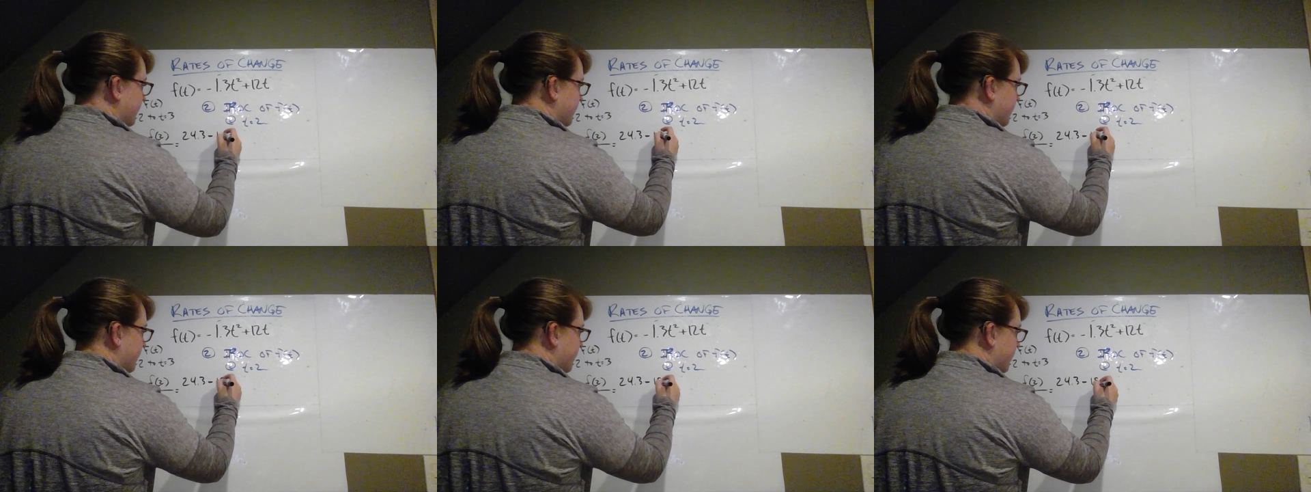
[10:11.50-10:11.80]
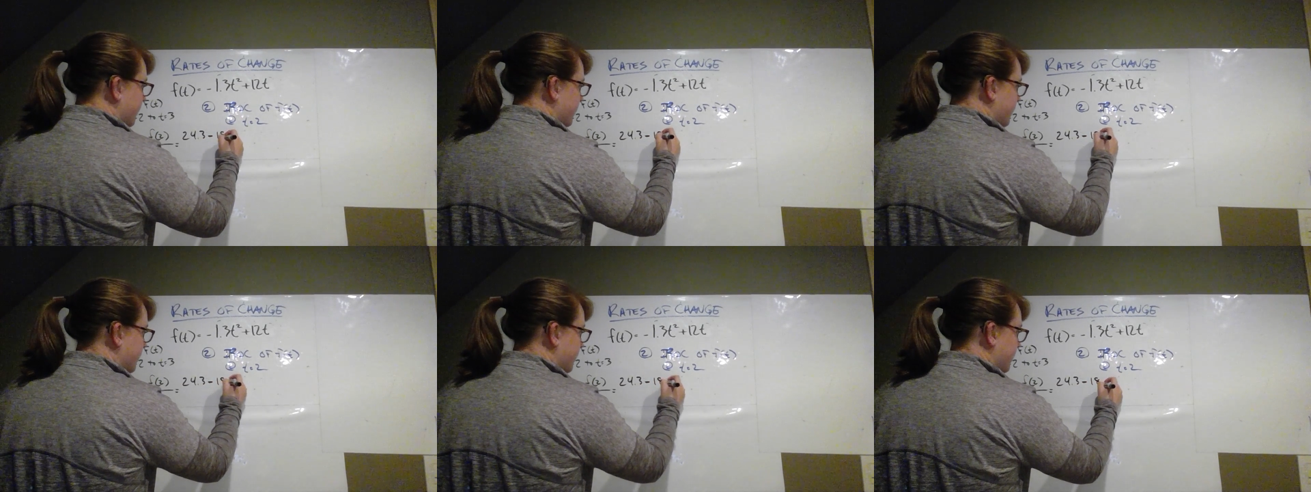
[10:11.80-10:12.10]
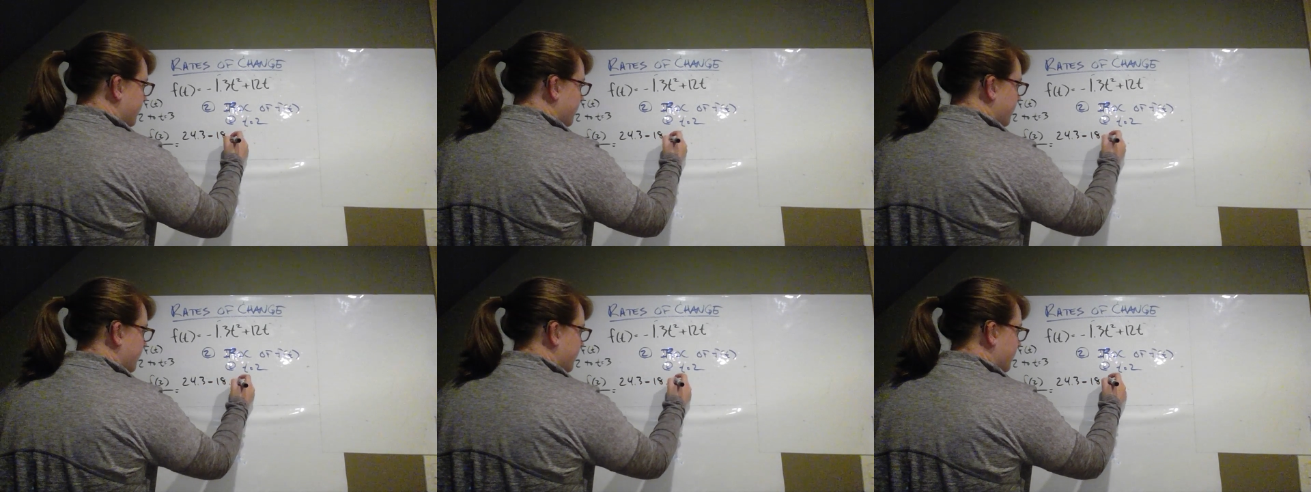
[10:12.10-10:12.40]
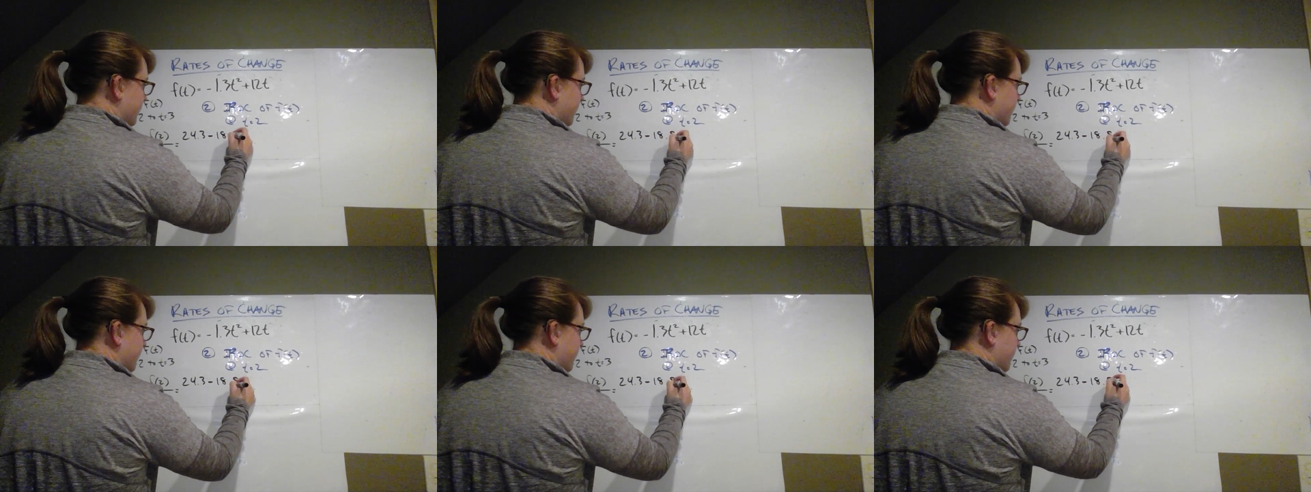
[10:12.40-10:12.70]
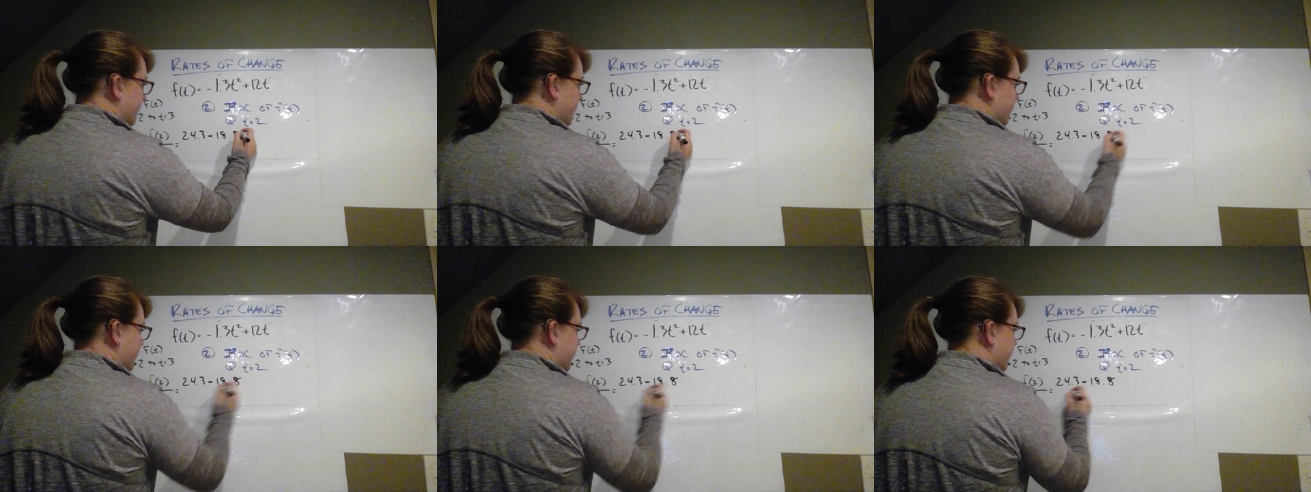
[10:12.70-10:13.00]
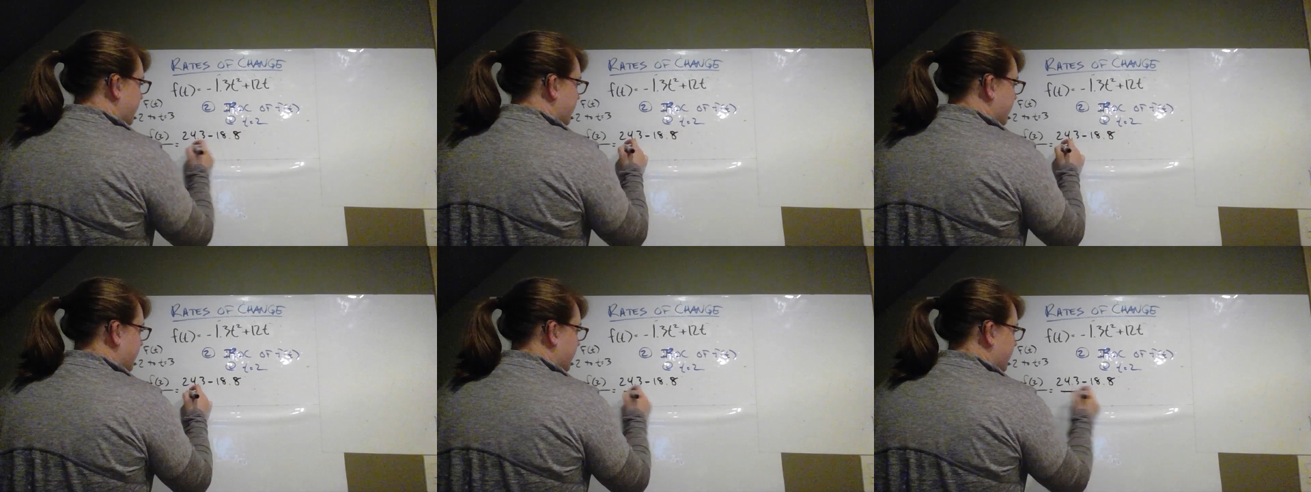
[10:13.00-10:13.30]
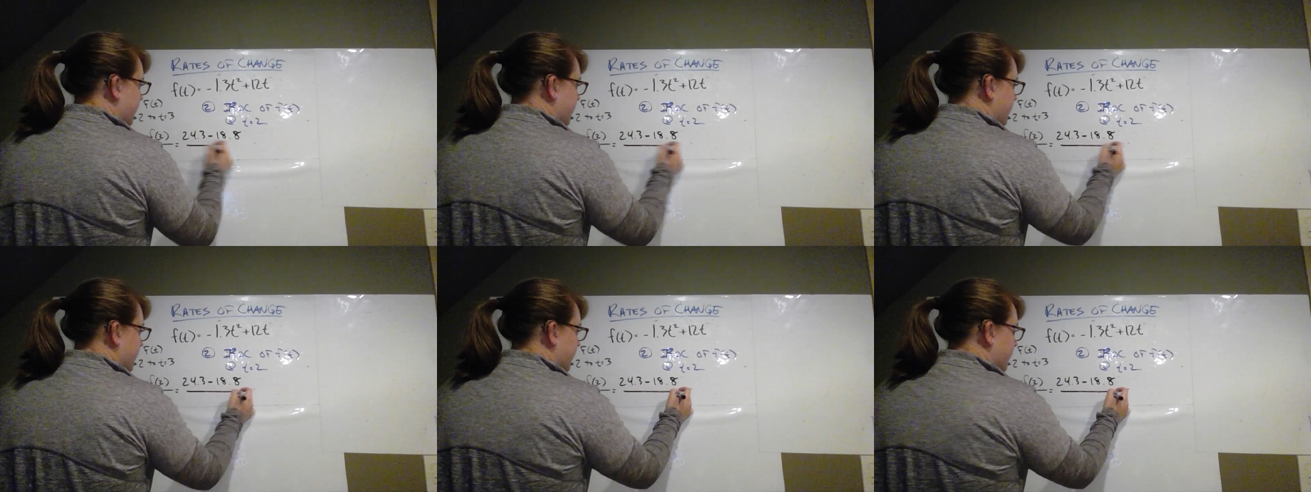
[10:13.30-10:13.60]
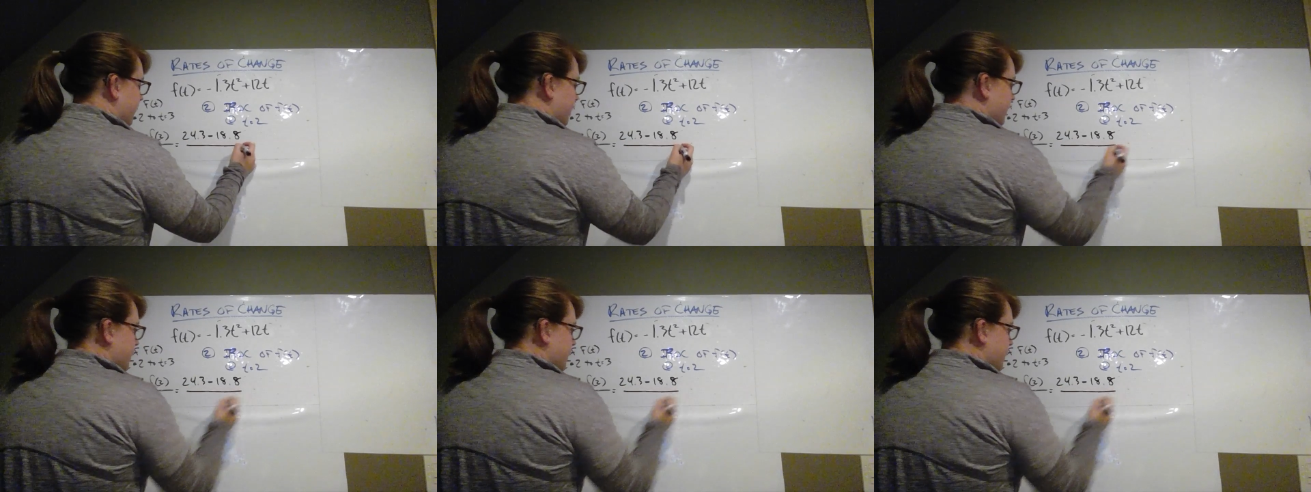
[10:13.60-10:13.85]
Nobody speaks.